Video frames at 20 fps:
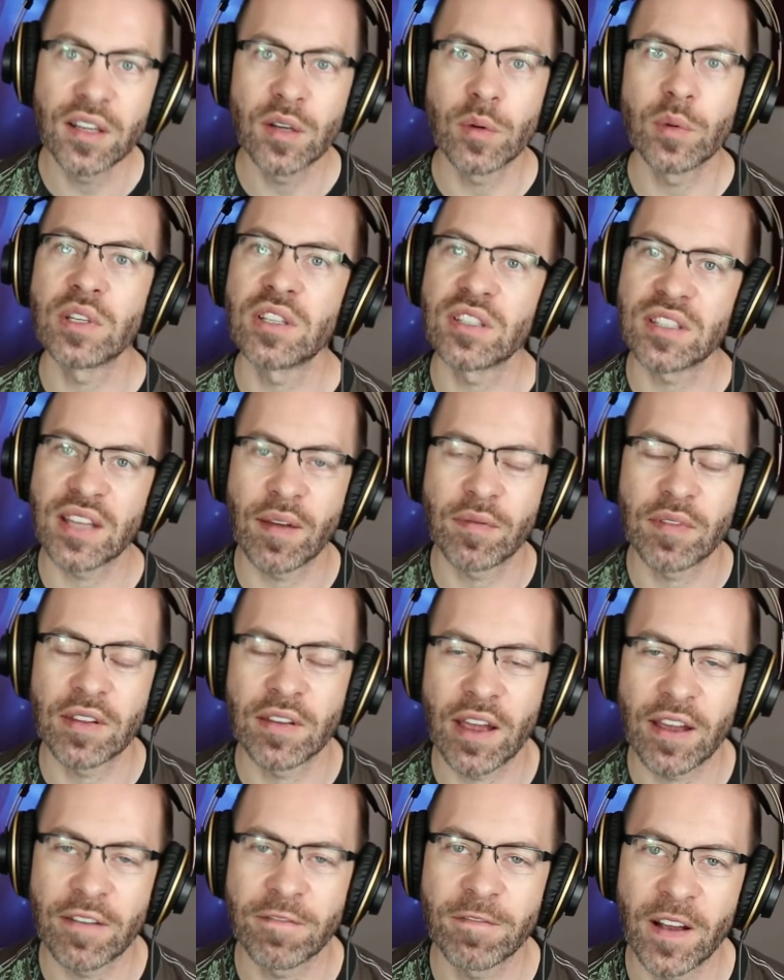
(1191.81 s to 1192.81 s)
We just have to
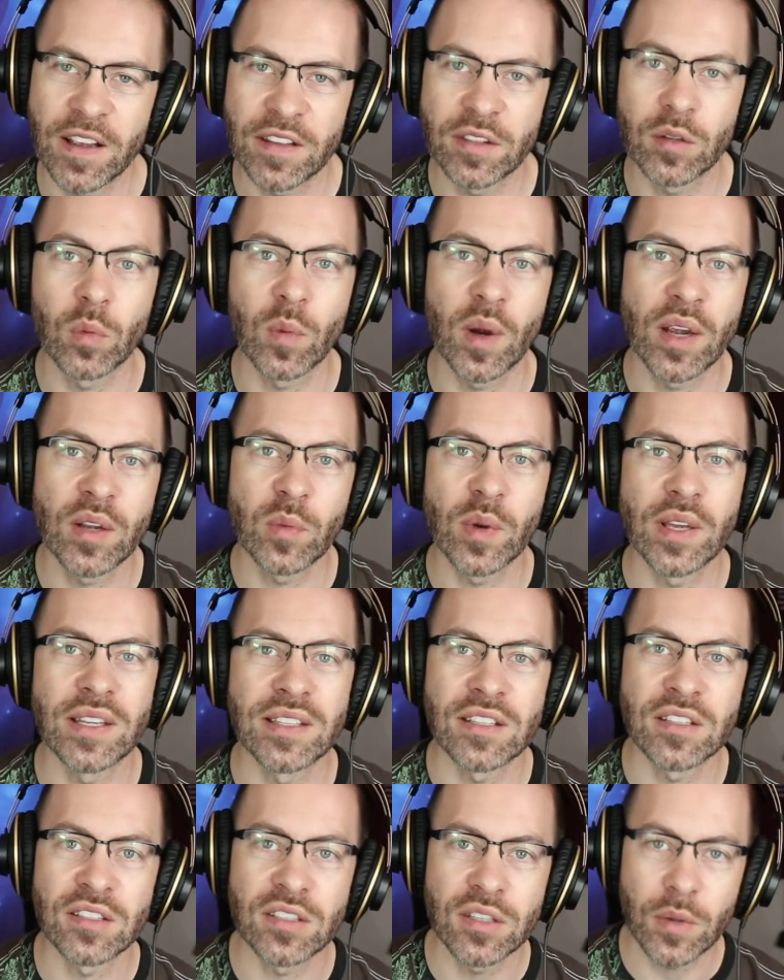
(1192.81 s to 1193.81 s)
find the right way
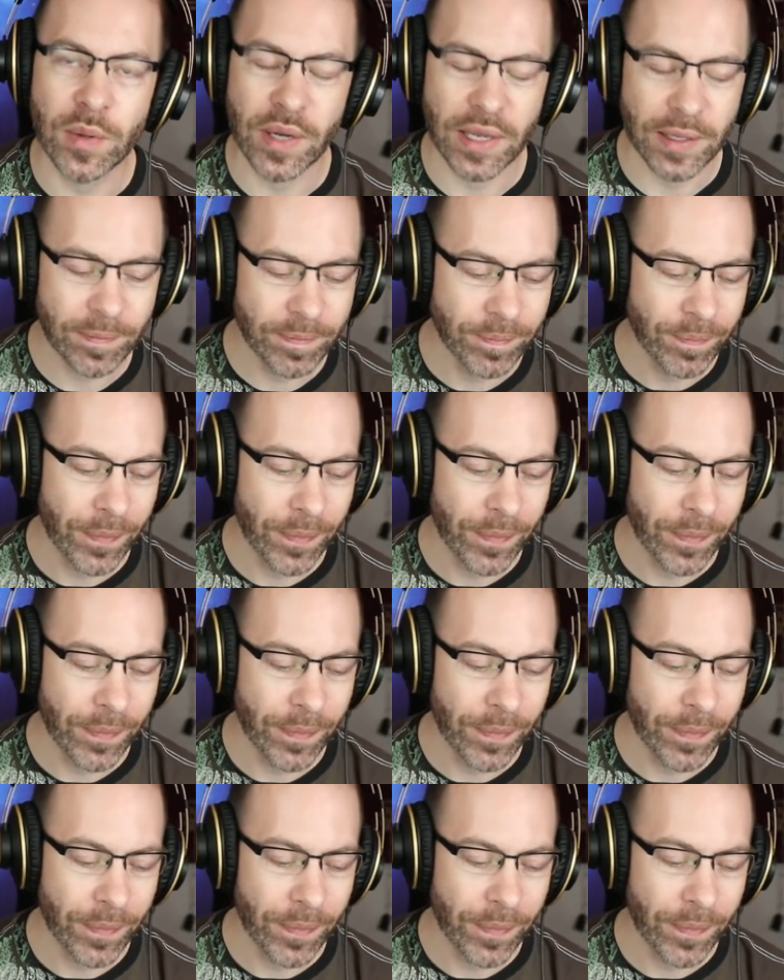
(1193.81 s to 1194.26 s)
to do it.